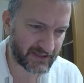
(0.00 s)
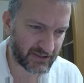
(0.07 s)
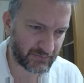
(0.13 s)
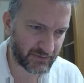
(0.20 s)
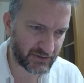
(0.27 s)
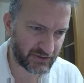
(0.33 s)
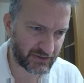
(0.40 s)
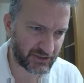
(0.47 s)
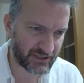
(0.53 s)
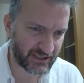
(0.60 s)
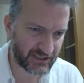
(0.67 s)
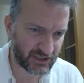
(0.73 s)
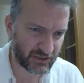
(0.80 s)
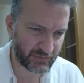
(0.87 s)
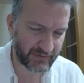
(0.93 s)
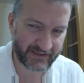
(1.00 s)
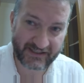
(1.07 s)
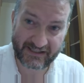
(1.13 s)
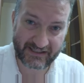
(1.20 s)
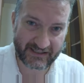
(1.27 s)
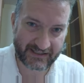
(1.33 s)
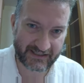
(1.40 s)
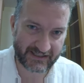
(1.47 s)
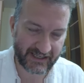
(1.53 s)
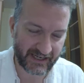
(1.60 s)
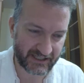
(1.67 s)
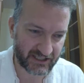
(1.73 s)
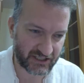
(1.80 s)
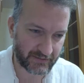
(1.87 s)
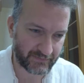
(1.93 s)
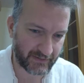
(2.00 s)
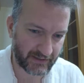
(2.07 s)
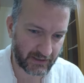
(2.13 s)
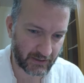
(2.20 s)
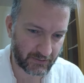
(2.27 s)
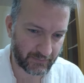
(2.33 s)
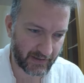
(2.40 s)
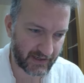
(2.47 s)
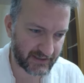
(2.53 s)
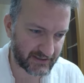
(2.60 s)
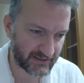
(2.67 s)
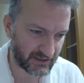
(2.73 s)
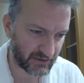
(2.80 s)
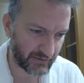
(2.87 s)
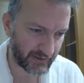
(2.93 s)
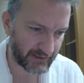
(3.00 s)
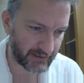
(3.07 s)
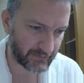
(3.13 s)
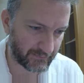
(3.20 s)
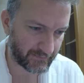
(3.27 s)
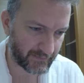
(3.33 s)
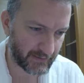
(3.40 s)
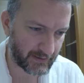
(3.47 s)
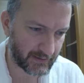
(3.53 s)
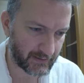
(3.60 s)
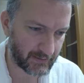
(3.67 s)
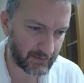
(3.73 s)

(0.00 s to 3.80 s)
we should see two instances attached if the load balancer is correctly configured.